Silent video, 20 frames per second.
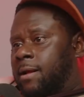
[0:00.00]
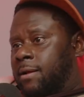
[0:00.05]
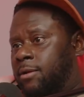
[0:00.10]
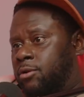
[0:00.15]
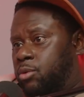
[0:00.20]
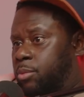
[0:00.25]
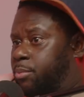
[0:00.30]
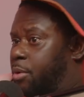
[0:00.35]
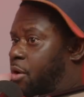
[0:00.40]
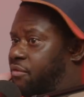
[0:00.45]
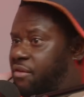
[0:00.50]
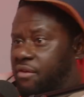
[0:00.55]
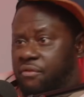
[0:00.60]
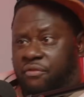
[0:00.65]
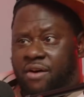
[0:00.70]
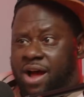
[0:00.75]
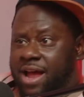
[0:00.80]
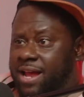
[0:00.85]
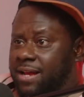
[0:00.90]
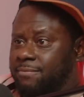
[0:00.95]
We both could
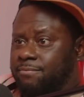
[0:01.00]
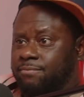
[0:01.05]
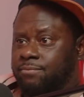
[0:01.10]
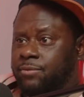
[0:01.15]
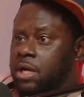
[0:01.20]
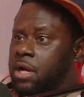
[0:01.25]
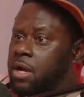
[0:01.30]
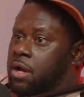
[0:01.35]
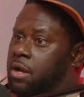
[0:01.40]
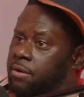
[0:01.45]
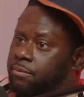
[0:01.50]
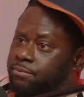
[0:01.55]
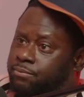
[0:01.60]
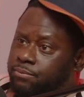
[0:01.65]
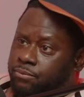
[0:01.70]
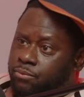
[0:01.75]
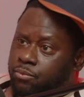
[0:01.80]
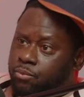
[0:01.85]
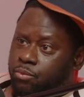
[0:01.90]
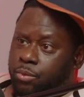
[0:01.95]
fight.
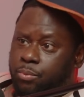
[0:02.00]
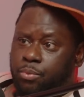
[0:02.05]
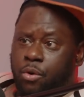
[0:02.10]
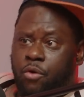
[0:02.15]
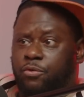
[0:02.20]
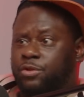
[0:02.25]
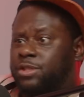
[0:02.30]
We both